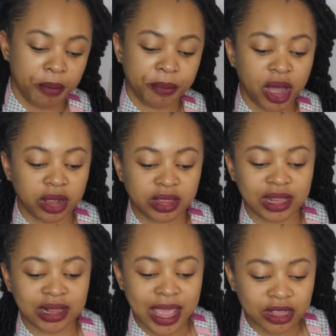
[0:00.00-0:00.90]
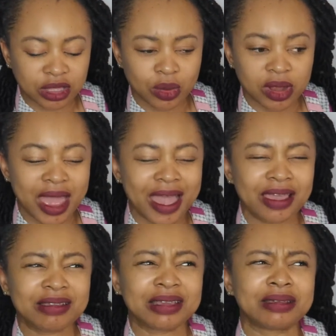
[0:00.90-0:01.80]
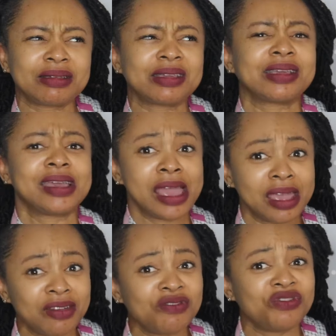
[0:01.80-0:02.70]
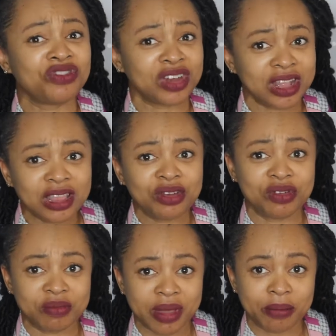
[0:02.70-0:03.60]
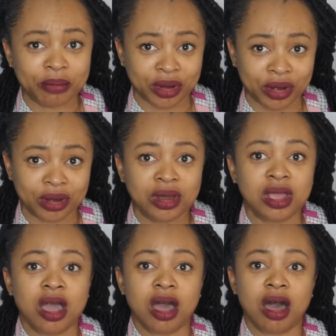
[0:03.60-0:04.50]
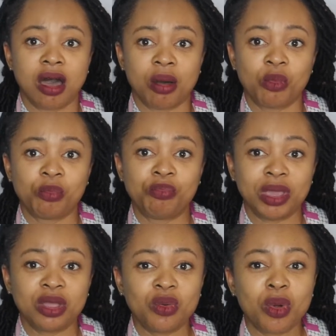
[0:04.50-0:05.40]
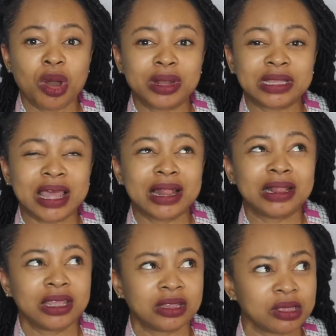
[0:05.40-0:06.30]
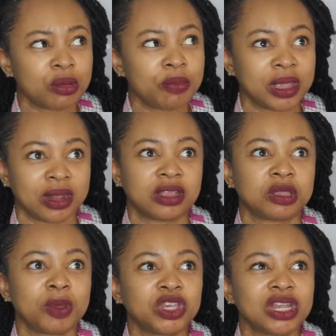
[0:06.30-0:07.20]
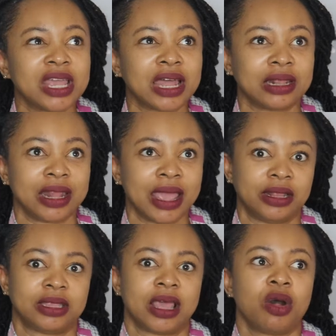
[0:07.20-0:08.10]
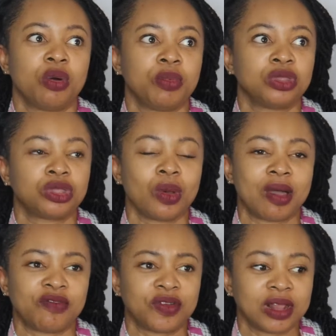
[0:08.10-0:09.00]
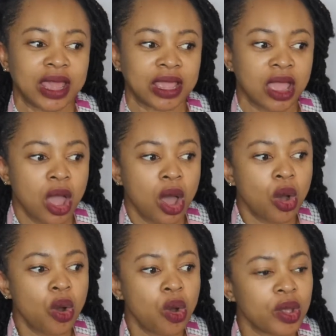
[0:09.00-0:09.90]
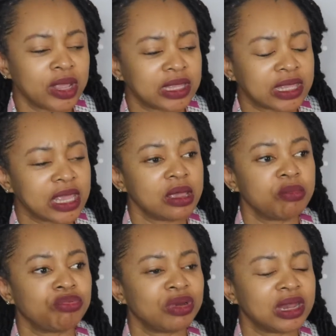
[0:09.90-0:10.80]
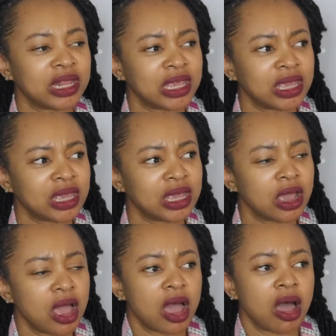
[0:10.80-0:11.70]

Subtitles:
But the last one, I can really remember being worried a little bit, especially at night. I will be so afraid, like, oh, is he breathing?